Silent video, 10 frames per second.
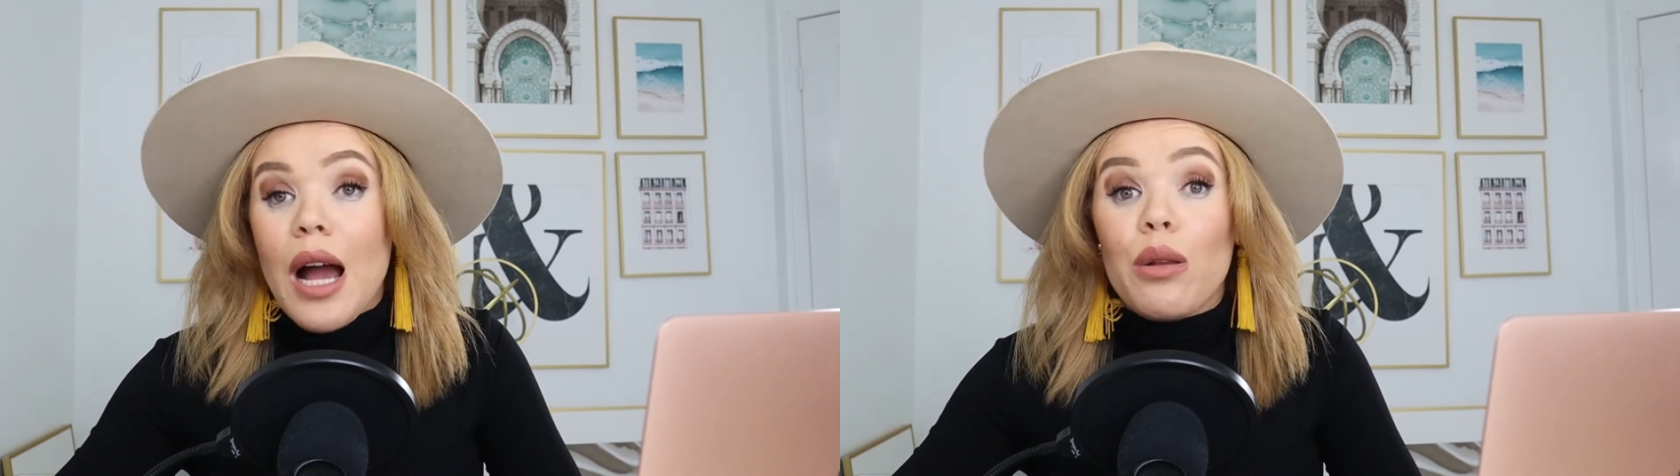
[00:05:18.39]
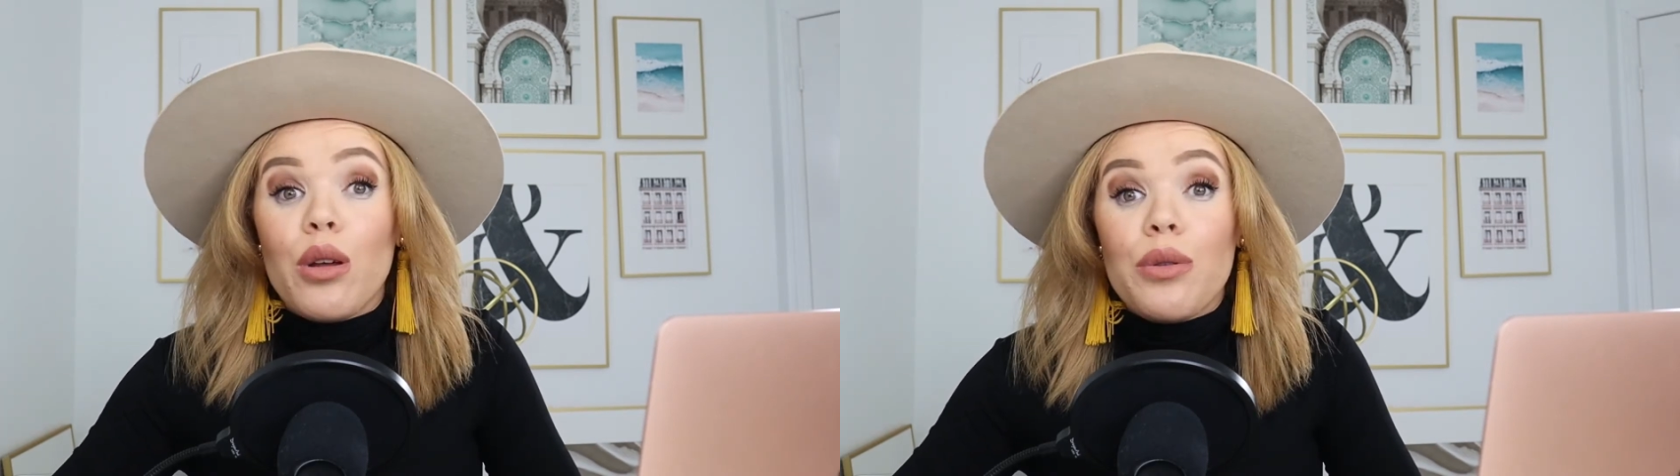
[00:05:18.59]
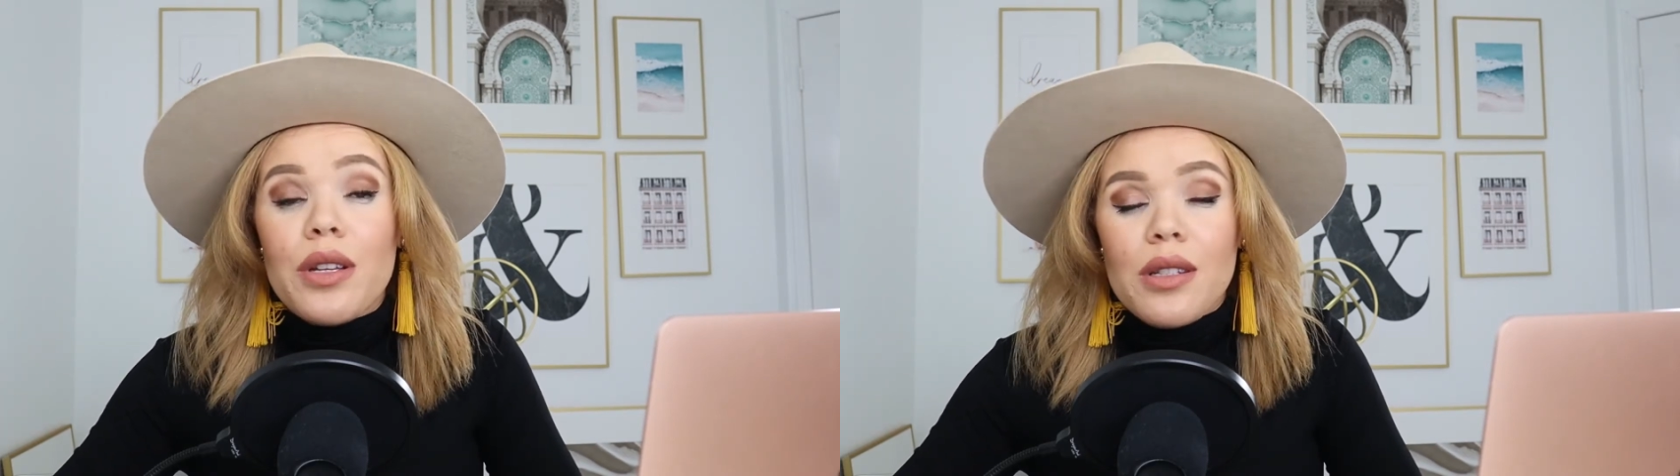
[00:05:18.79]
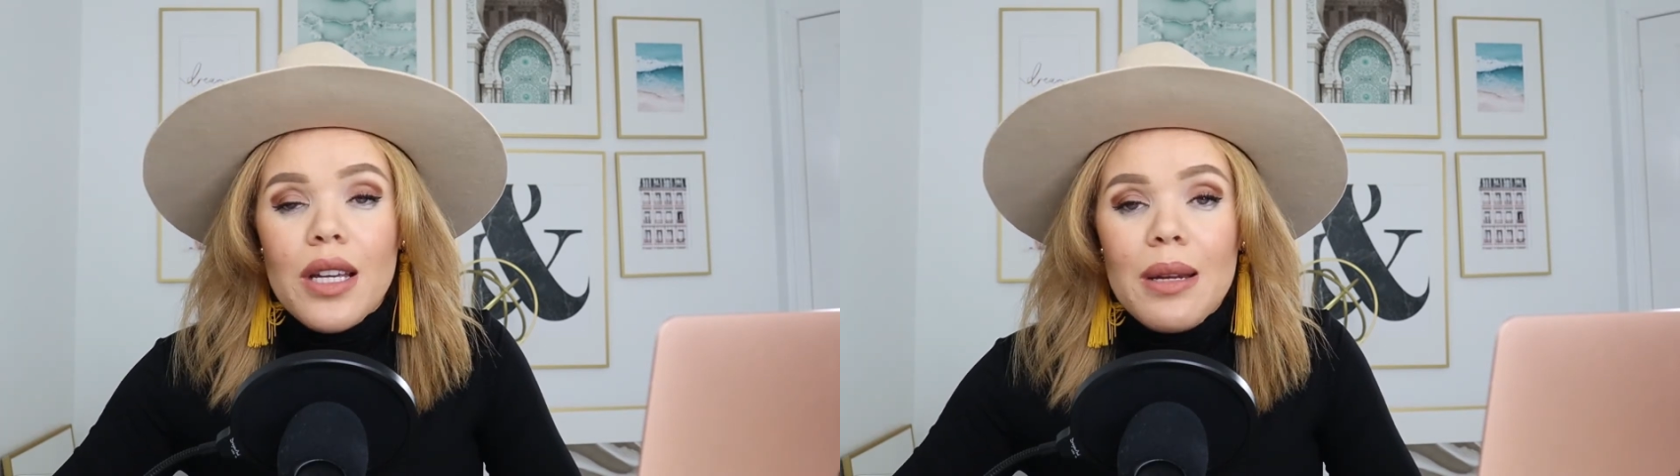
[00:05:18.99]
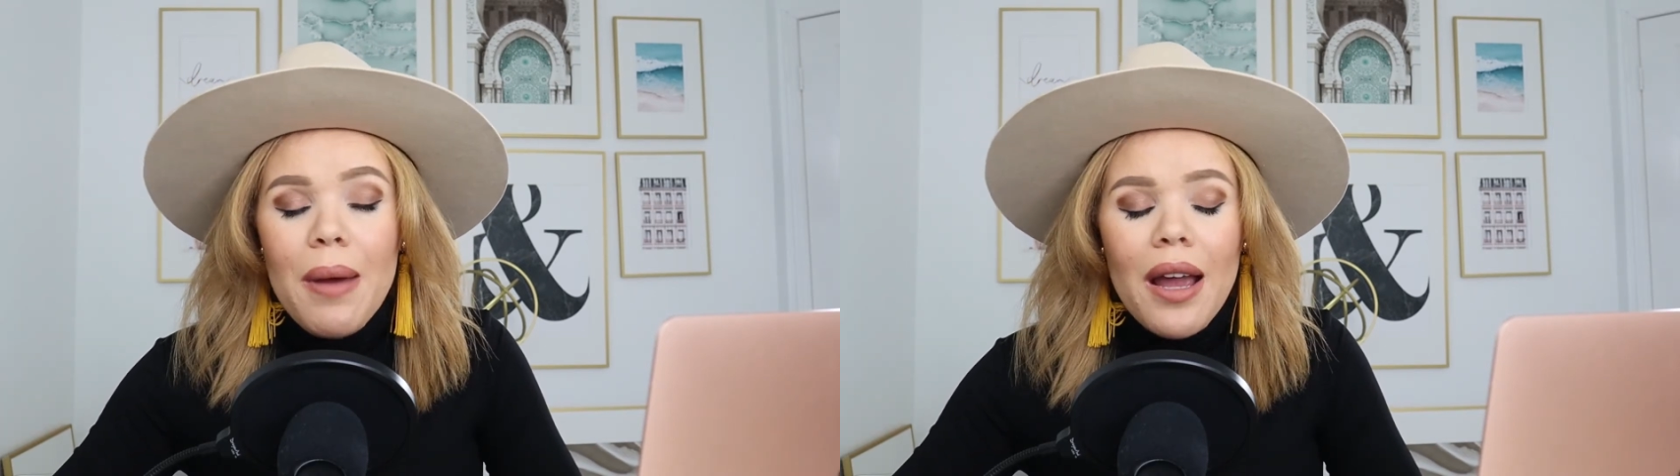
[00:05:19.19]
download this
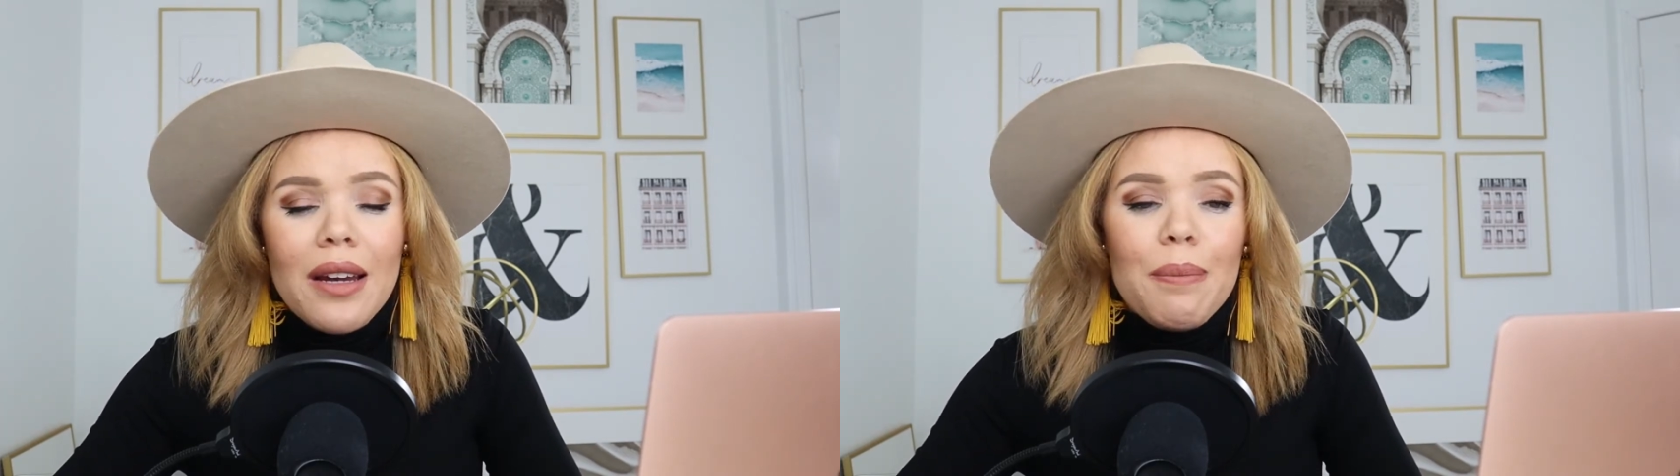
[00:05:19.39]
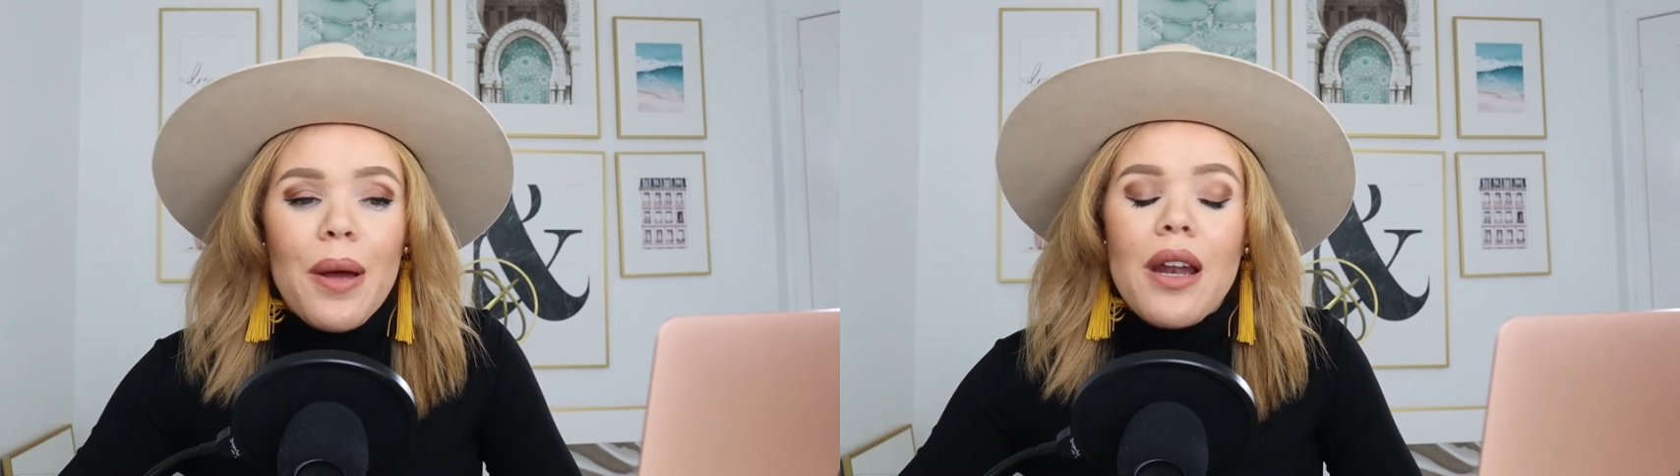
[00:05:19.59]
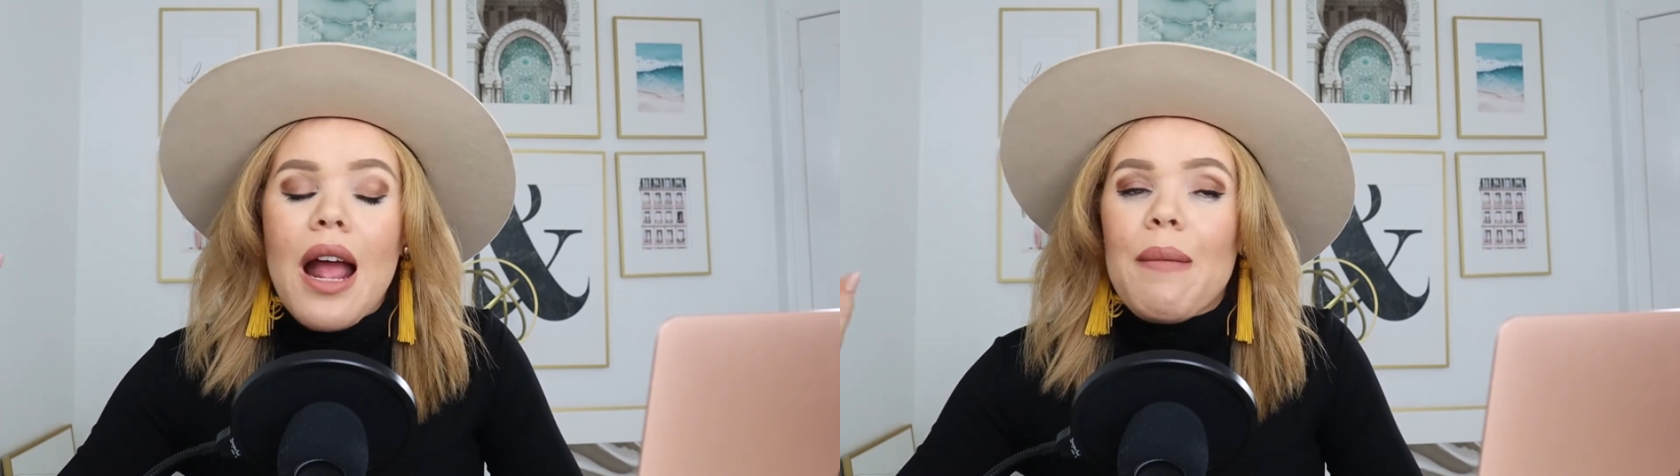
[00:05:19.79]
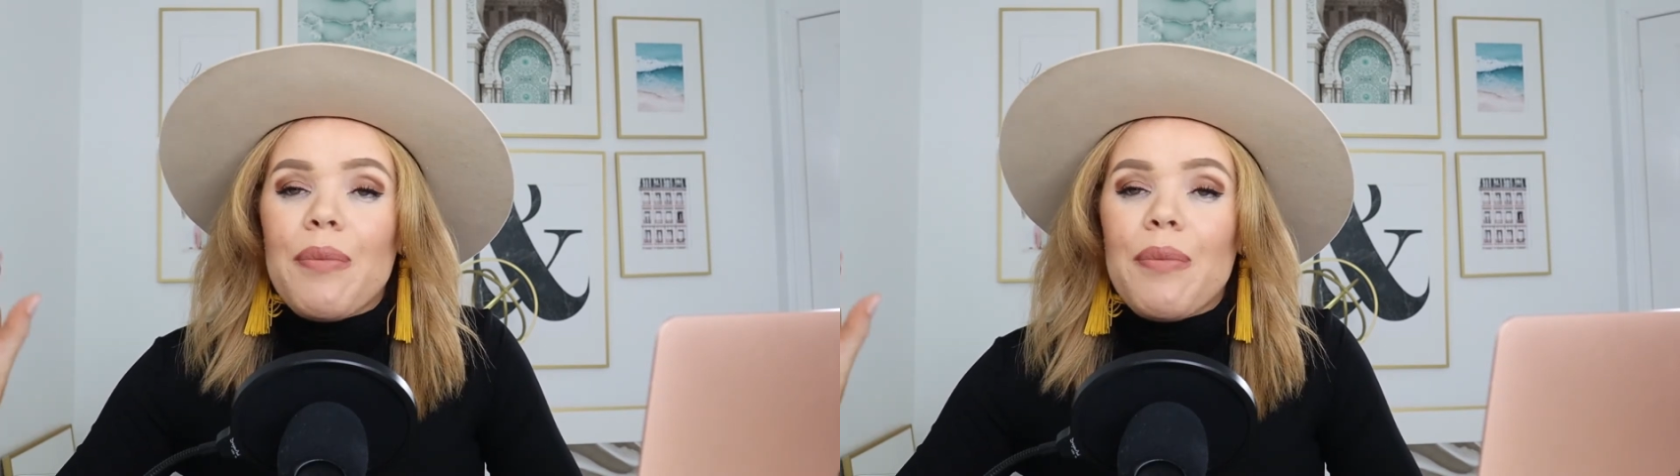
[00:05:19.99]
lead magnet. But